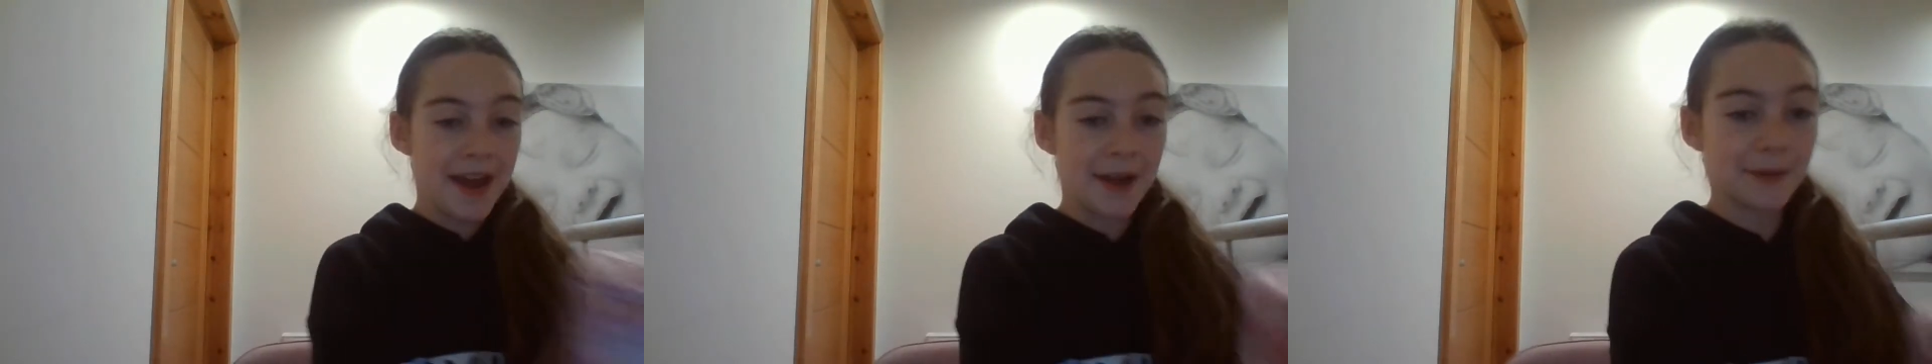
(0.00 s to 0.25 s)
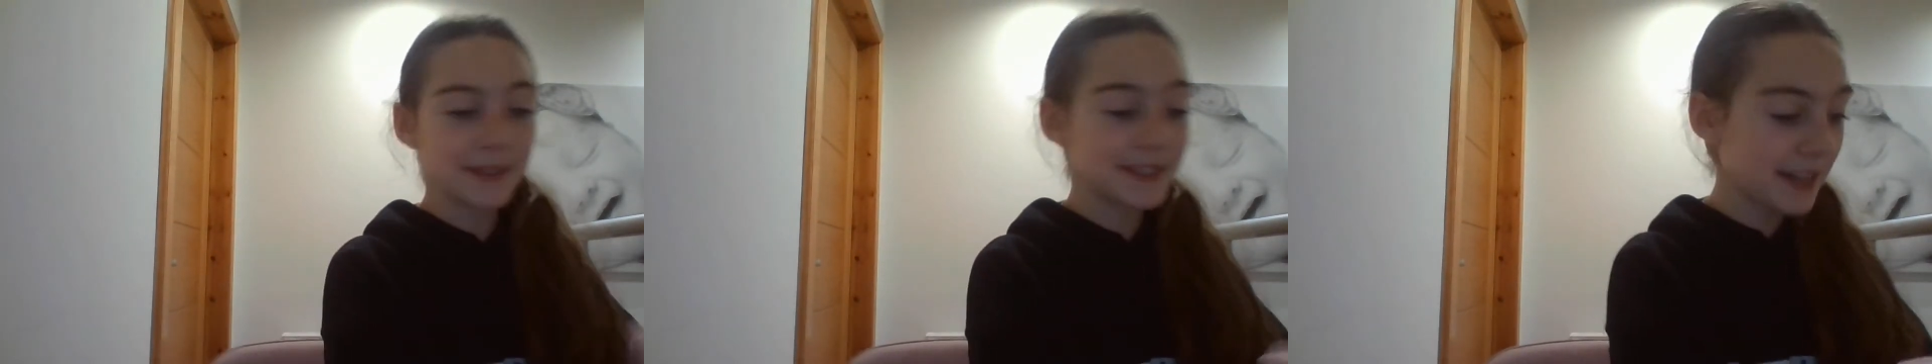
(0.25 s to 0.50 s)

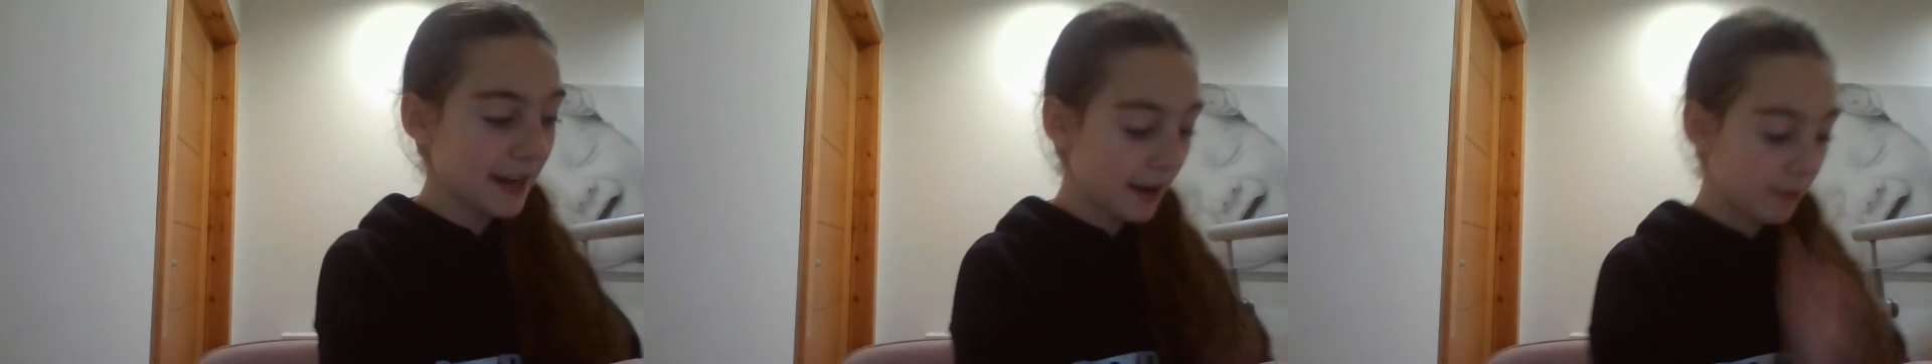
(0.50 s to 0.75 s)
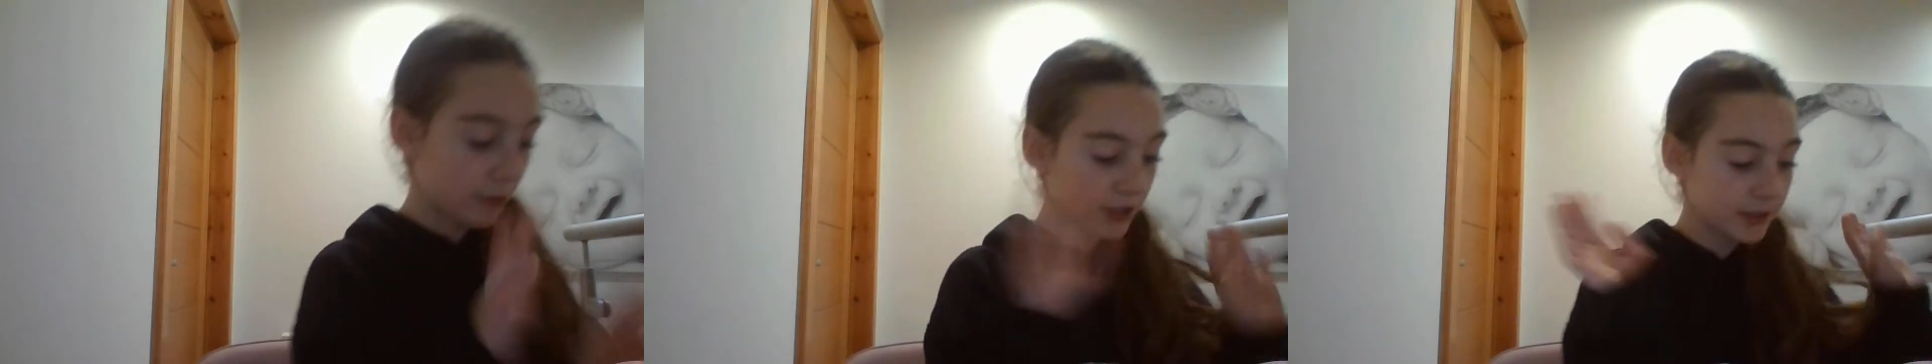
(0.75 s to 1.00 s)
And um, today
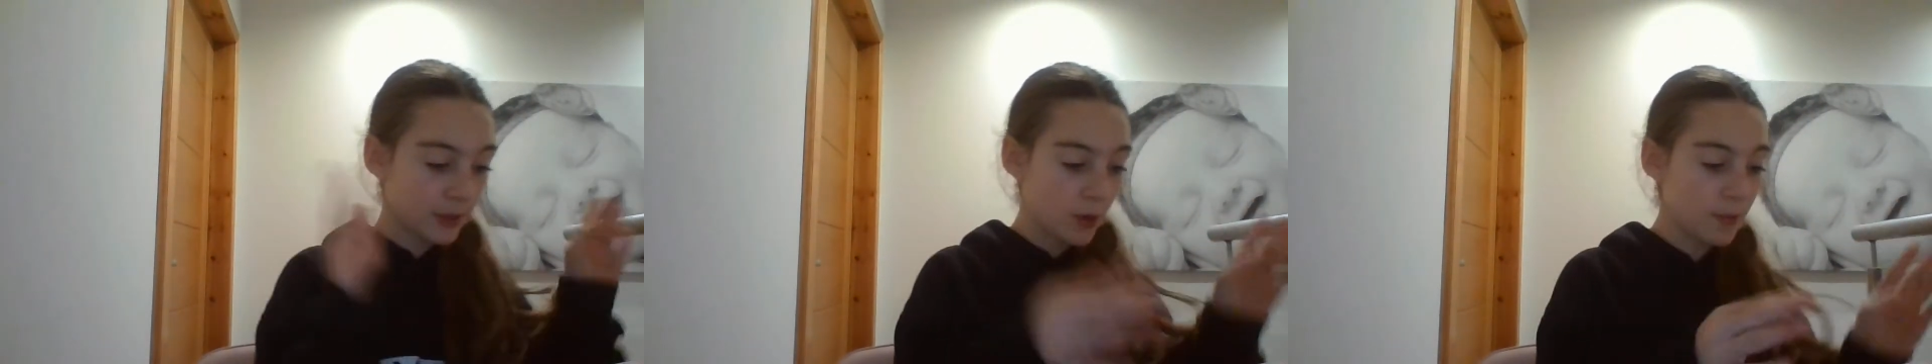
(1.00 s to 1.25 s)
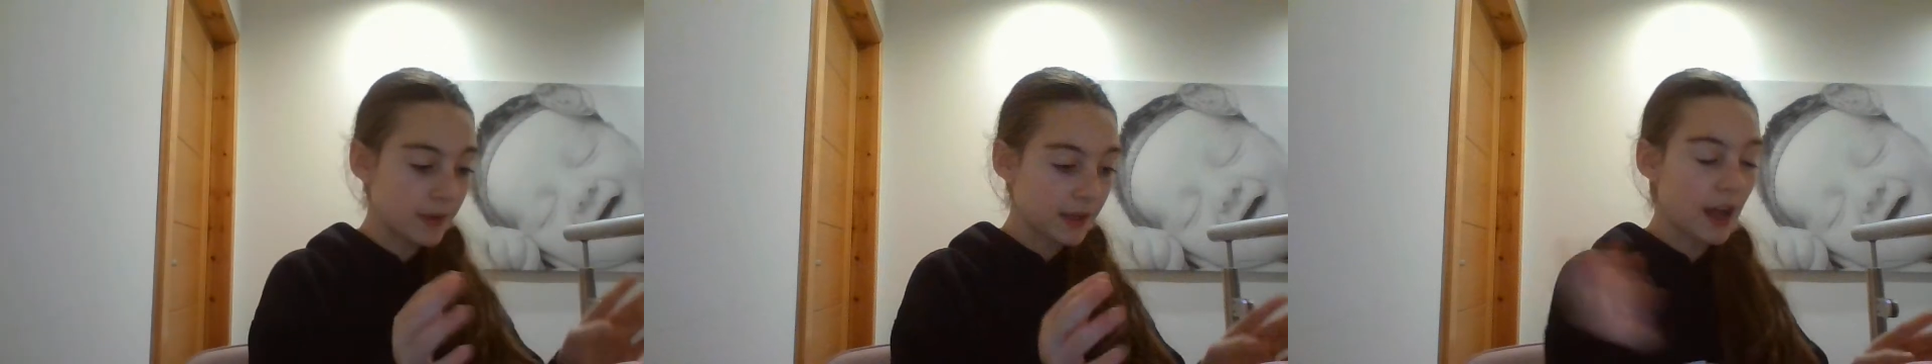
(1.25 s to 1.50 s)
I'm going to be
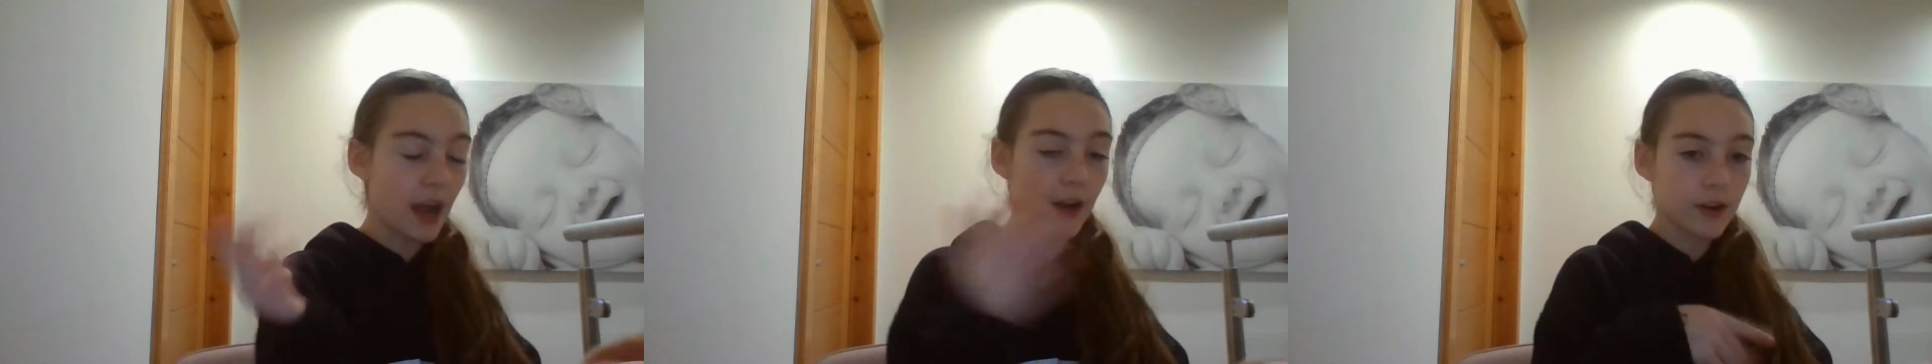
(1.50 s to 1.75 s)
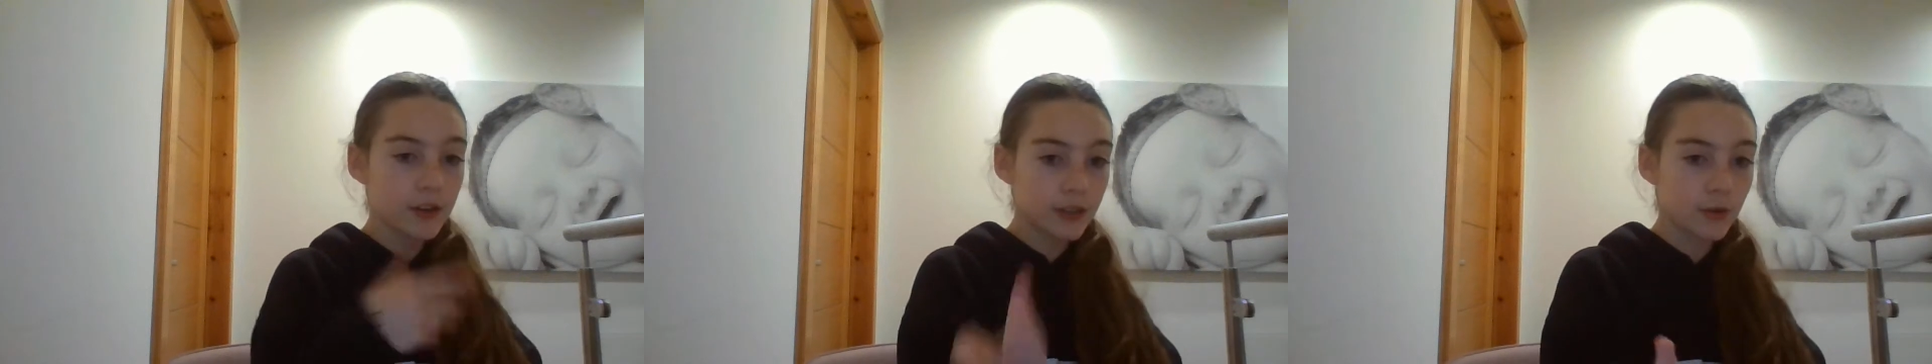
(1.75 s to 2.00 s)
opening it. I
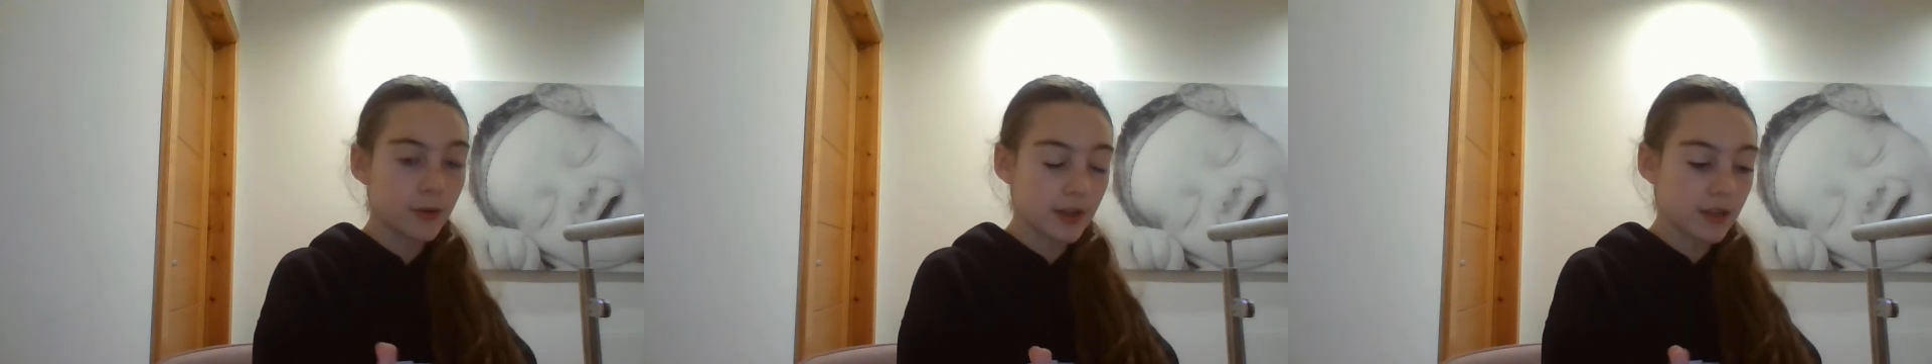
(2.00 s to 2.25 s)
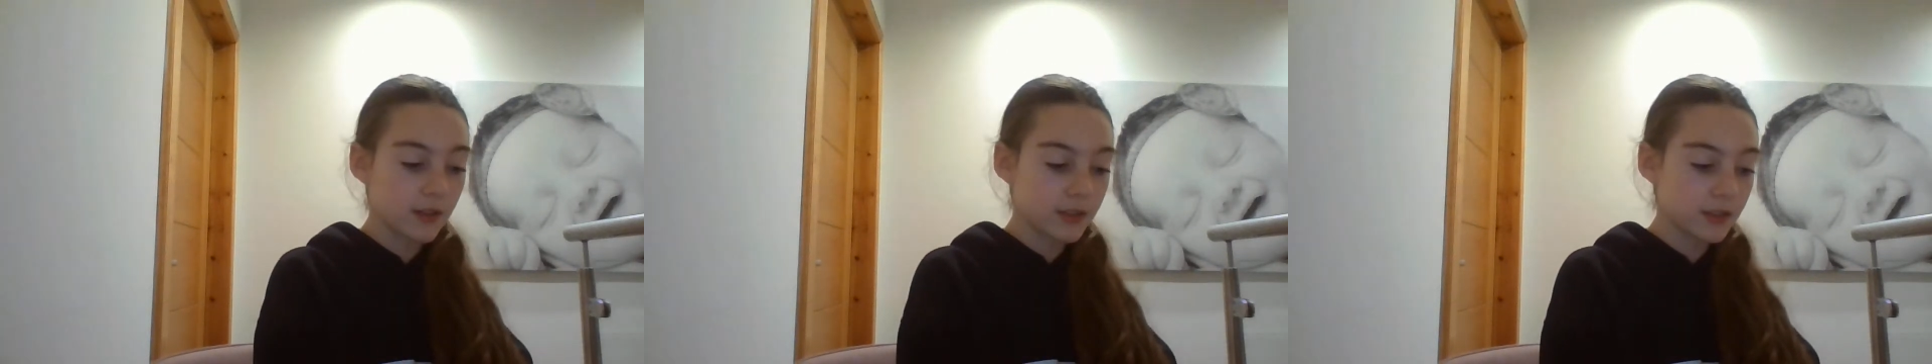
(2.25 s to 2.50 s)
already know what it is.